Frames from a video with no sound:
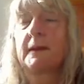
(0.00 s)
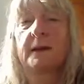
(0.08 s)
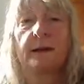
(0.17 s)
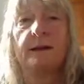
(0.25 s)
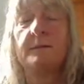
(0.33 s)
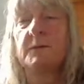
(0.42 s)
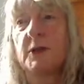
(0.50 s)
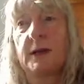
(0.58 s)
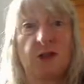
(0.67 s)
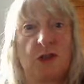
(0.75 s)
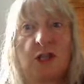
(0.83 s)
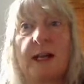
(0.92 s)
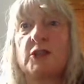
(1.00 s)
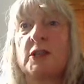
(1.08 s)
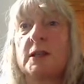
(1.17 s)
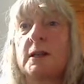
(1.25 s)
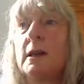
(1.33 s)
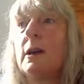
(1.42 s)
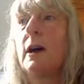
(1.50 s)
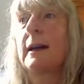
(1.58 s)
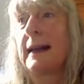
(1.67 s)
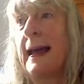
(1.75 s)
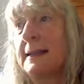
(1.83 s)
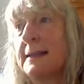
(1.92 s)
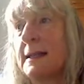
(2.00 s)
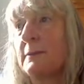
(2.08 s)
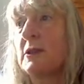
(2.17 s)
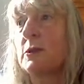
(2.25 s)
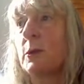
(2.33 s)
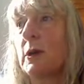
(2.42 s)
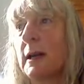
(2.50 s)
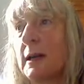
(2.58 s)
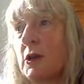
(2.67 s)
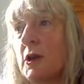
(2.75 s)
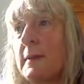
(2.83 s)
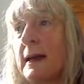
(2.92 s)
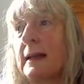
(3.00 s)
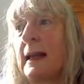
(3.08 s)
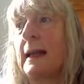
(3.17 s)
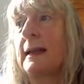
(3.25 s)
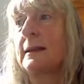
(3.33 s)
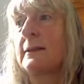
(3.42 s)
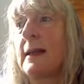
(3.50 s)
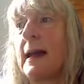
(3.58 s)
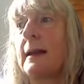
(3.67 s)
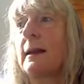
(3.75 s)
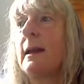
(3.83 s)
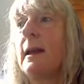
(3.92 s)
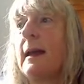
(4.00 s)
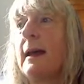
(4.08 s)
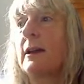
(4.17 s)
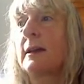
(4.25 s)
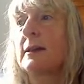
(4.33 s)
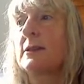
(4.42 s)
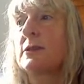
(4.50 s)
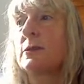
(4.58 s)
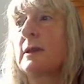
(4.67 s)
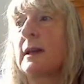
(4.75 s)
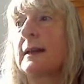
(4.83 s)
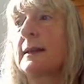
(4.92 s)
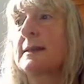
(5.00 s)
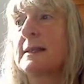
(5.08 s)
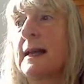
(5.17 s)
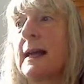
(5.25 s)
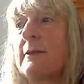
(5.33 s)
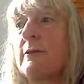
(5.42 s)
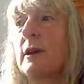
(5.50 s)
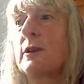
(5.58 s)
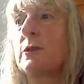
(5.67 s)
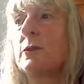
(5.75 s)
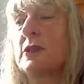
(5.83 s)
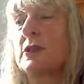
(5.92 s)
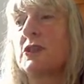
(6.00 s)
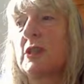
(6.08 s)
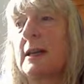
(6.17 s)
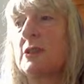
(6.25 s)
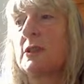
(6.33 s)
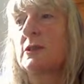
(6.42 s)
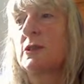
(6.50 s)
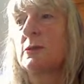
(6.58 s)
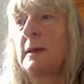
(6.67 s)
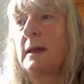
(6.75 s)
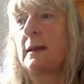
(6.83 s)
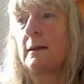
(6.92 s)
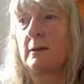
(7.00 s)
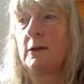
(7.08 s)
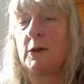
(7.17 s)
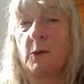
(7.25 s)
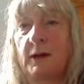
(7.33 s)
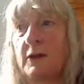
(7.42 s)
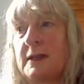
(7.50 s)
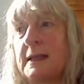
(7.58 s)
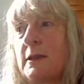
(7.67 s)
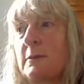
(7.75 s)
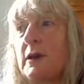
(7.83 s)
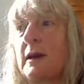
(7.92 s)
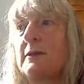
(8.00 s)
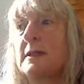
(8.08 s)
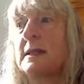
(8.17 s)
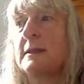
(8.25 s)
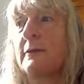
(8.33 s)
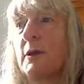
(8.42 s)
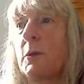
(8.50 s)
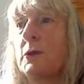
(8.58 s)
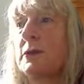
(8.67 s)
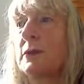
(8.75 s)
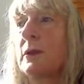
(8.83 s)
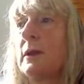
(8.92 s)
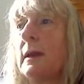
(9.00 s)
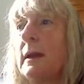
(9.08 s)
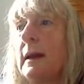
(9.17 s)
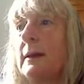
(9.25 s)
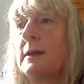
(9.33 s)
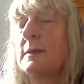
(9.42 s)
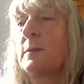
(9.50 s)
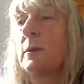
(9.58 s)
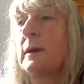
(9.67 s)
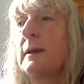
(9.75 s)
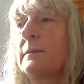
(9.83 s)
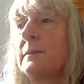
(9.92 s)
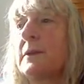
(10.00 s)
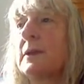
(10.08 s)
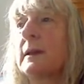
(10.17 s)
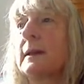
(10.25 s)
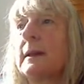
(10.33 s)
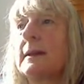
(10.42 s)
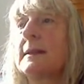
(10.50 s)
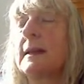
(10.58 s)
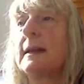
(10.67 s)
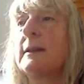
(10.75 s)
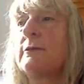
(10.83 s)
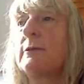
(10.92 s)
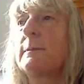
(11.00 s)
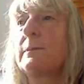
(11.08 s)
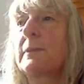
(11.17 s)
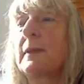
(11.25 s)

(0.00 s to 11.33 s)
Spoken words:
Okay, so I can change it, I can add something to it, I can go back and edit that, and I can still click Save. I can also change it to being, one of these other privacies if I want to at this point. So I can click Save.